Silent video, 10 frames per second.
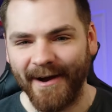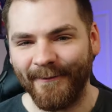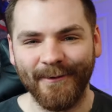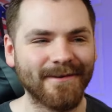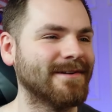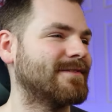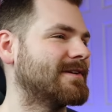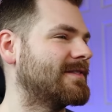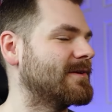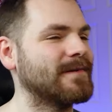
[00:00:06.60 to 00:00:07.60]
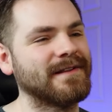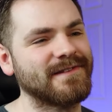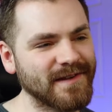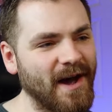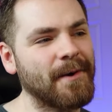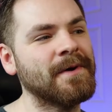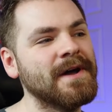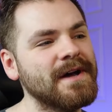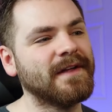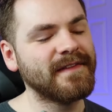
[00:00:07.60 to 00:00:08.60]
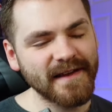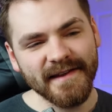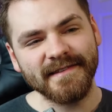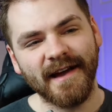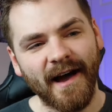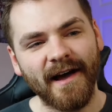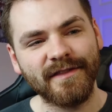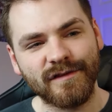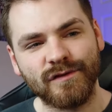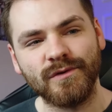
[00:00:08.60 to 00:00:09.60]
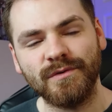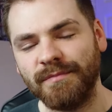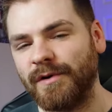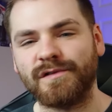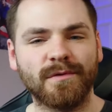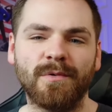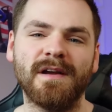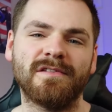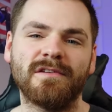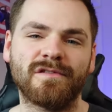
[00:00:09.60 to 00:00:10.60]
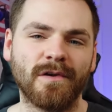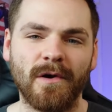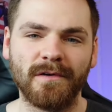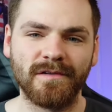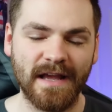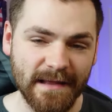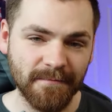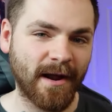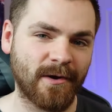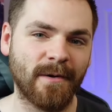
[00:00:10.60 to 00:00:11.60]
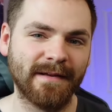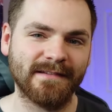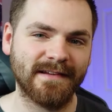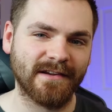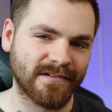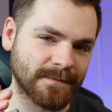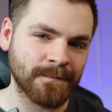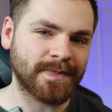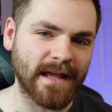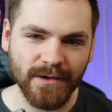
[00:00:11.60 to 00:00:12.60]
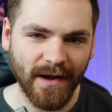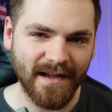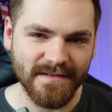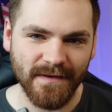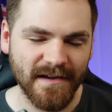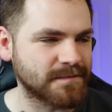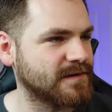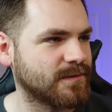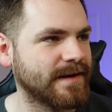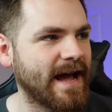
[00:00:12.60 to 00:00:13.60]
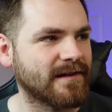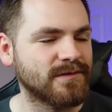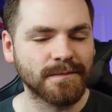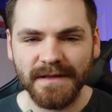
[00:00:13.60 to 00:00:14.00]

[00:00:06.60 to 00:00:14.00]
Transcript: How are all of you doing? So, these are the two most requested songs in my comment section that you guys have asked me to react to.